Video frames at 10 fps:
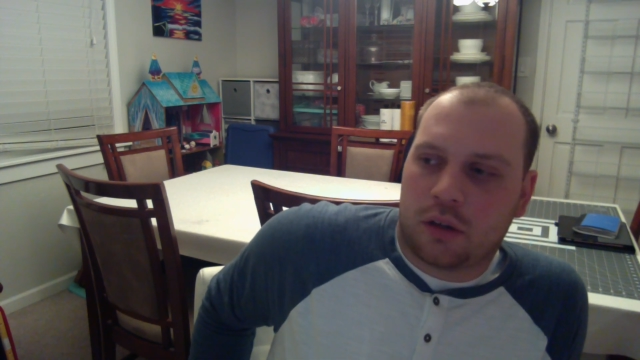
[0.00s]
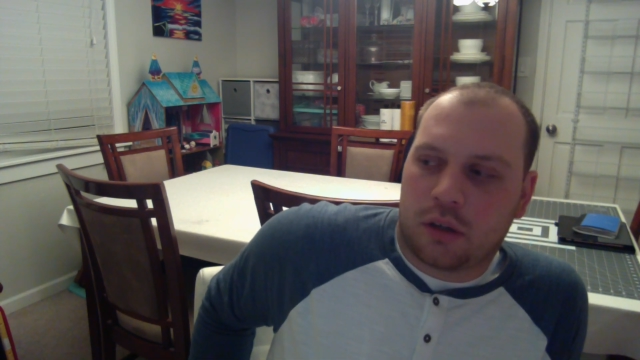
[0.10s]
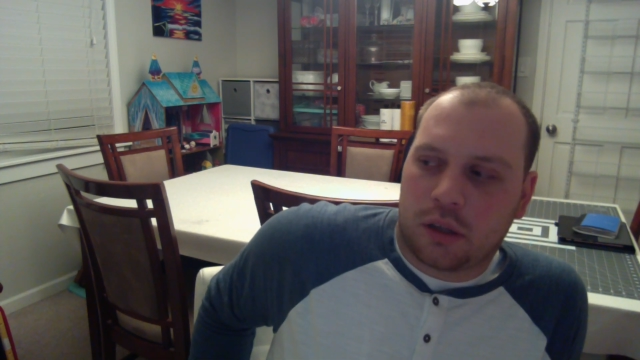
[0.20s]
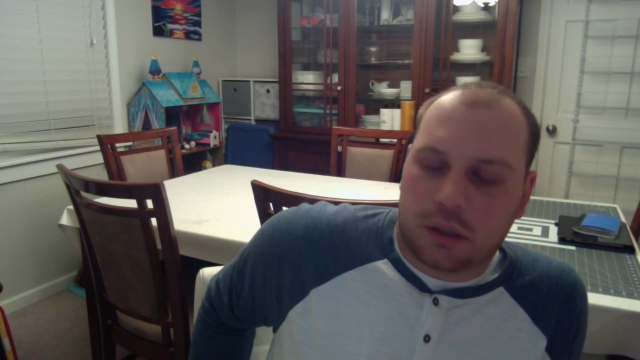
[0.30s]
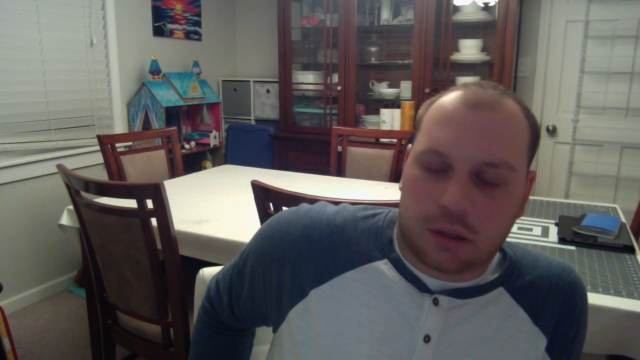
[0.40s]

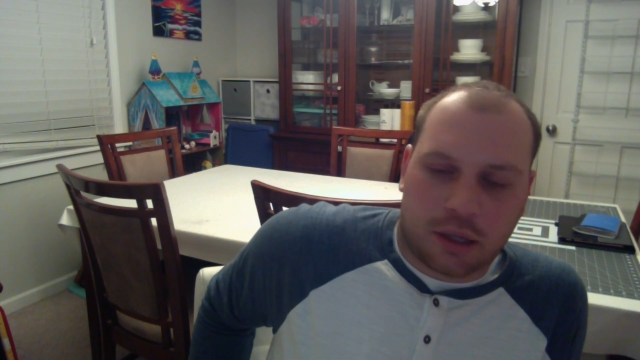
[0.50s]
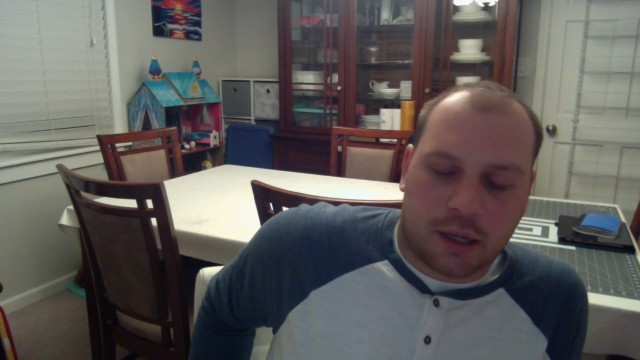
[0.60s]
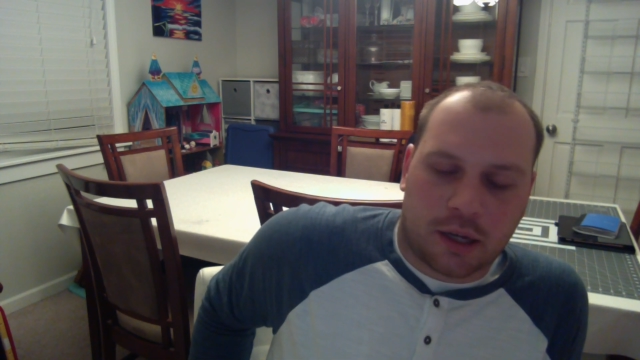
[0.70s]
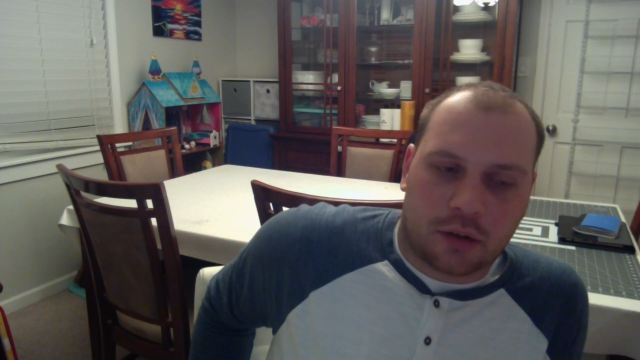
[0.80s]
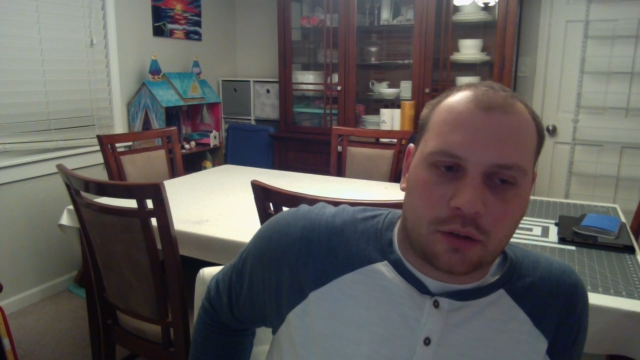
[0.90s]
in the
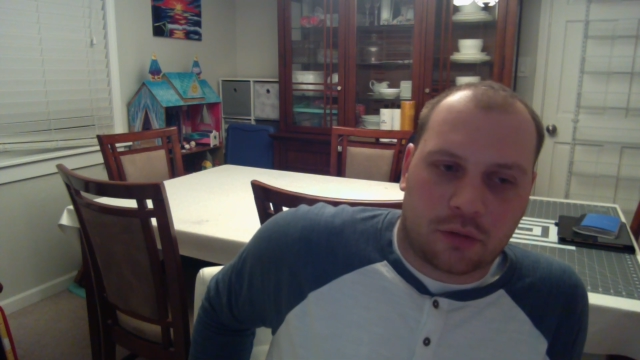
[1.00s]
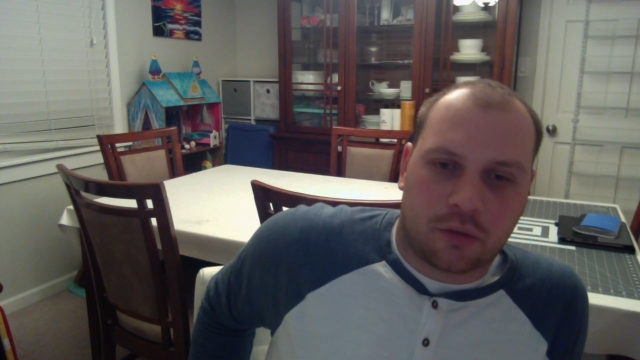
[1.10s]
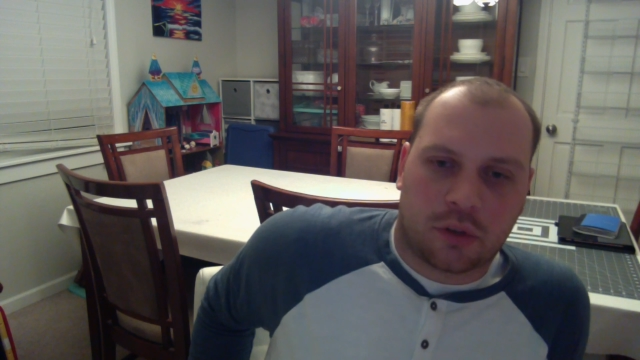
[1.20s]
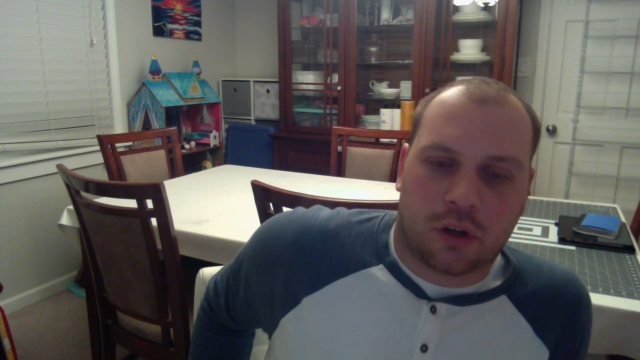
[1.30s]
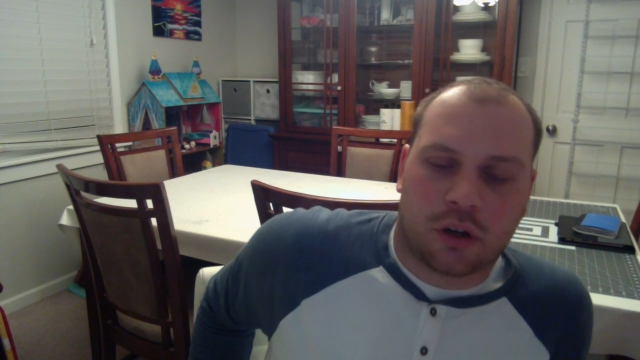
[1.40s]
layout of
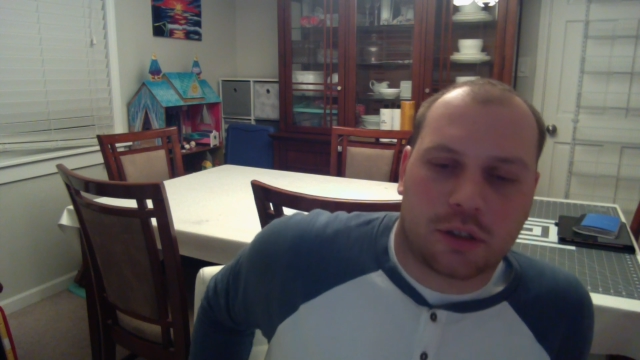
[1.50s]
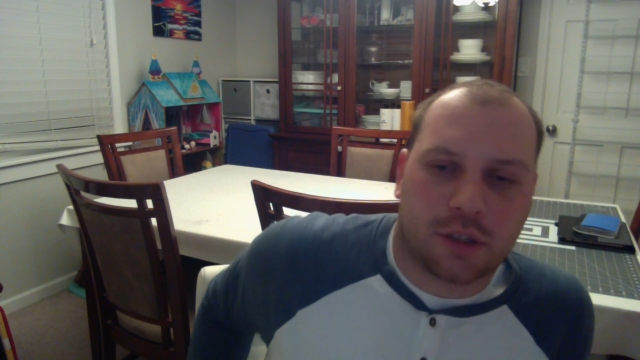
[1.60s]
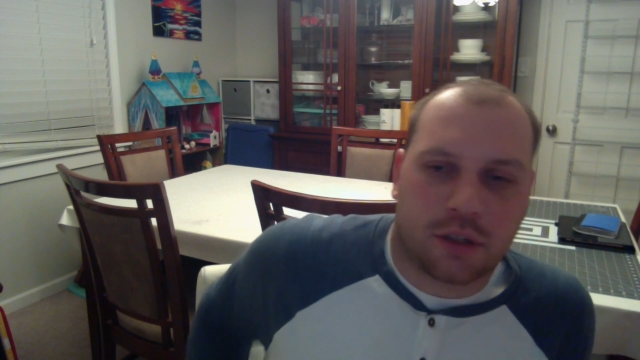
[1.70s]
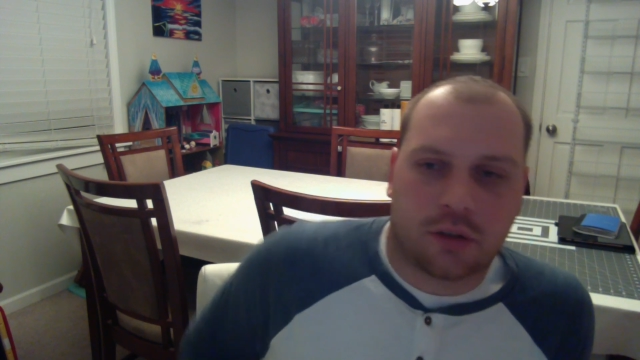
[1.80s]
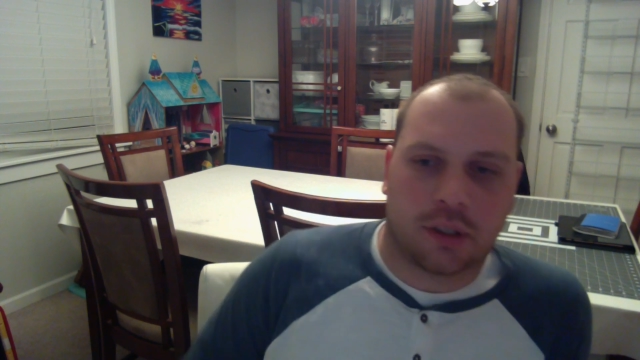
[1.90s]
the
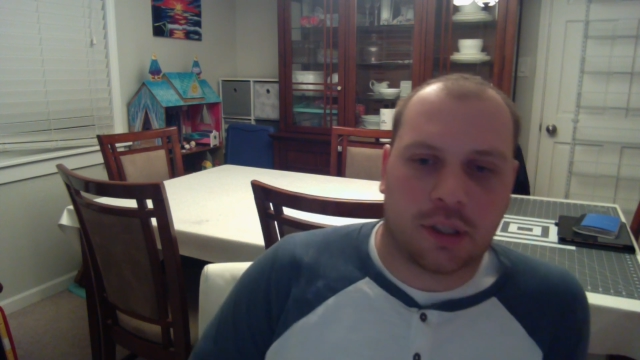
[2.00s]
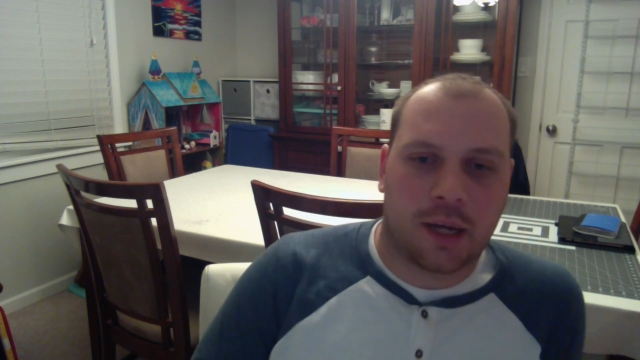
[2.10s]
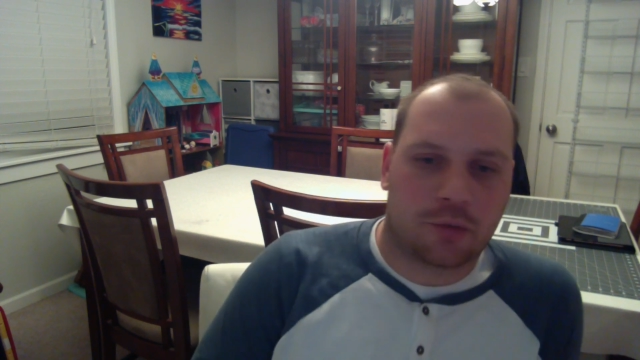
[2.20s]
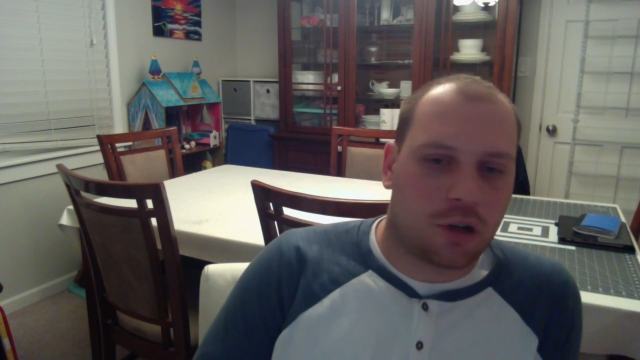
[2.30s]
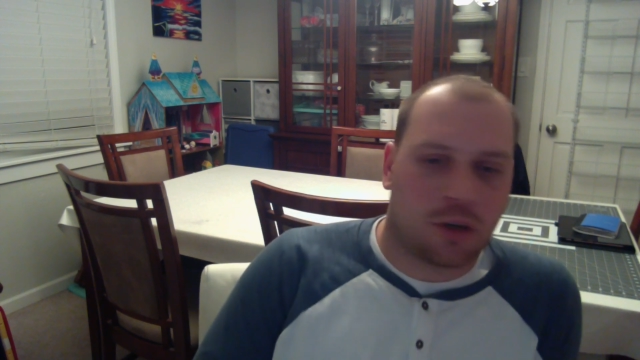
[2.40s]
autel on a
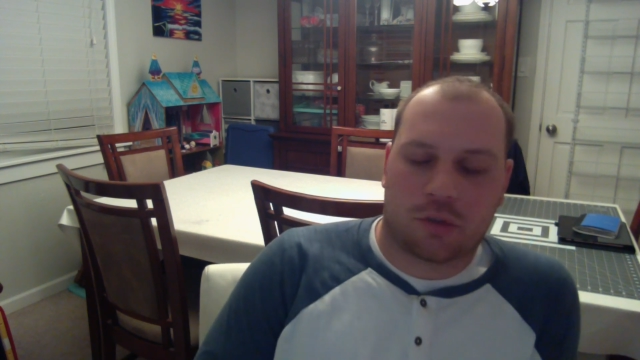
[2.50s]
laptop,